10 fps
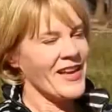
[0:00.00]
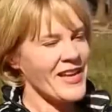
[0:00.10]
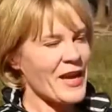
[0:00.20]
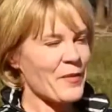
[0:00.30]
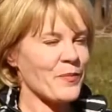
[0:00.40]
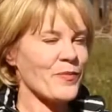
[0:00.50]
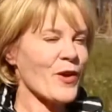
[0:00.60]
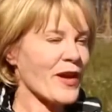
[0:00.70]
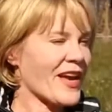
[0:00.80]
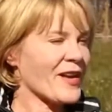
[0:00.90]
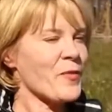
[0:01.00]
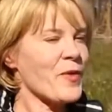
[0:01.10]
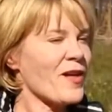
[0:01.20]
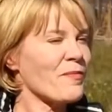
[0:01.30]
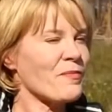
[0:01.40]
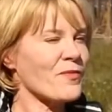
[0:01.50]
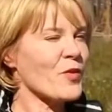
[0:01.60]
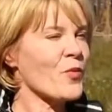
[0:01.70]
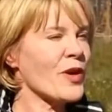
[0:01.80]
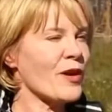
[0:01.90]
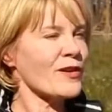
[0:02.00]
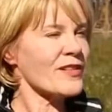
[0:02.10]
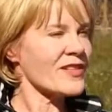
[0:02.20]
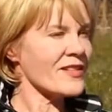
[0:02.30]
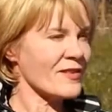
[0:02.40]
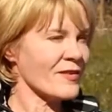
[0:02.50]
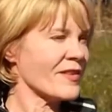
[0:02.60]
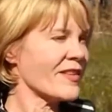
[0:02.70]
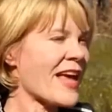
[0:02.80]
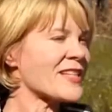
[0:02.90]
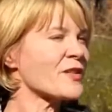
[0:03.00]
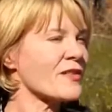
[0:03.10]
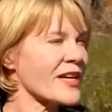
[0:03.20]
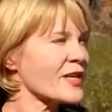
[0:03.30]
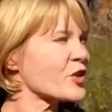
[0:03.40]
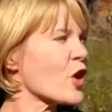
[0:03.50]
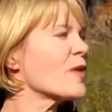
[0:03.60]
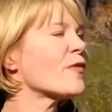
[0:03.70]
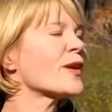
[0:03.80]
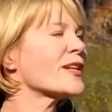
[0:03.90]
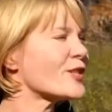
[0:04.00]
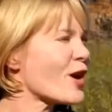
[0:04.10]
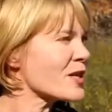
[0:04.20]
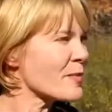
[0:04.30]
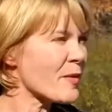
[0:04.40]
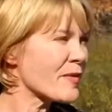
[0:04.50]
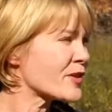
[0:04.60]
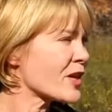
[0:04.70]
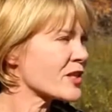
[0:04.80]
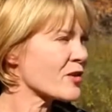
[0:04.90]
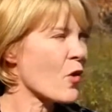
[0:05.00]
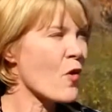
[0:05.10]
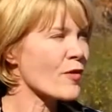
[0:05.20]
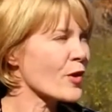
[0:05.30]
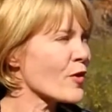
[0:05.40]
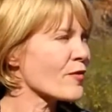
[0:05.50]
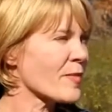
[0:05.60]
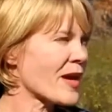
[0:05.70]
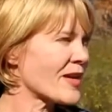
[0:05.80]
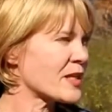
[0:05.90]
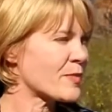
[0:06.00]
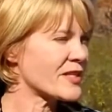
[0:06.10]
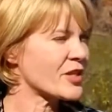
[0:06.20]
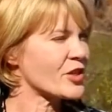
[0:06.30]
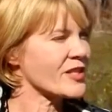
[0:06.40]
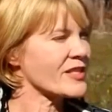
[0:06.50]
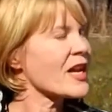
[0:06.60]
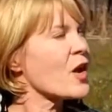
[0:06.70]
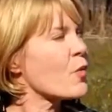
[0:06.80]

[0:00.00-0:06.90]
Yeah, okay. Well, that's like a show we've already talked about. We've talked over and over about his positions.